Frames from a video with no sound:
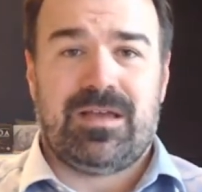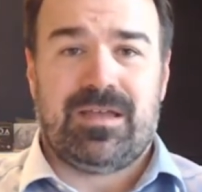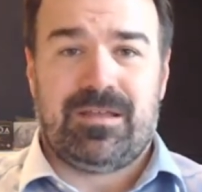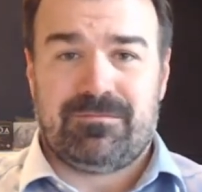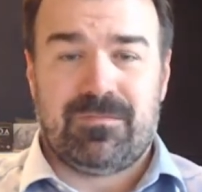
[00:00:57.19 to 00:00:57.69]

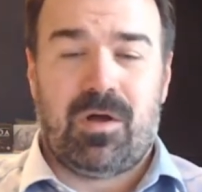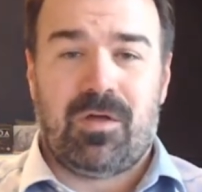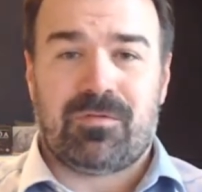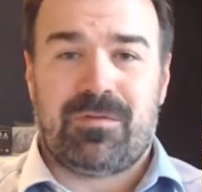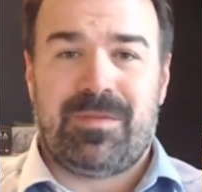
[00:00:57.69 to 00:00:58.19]
in all
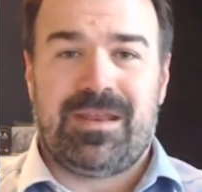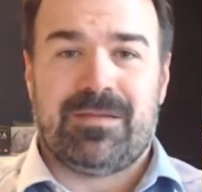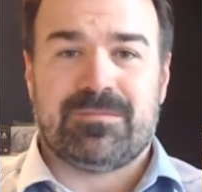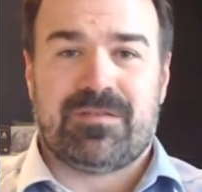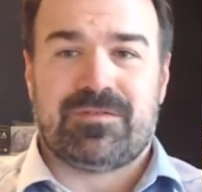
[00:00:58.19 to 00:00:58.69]
three
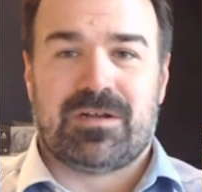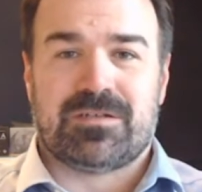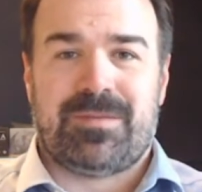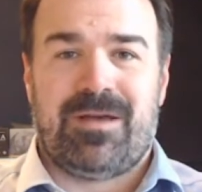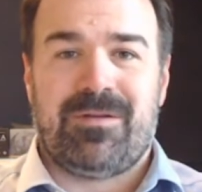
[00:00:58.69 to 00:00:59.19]
mediums I've talked
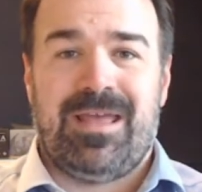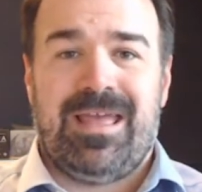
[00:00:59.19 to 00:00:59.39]
about.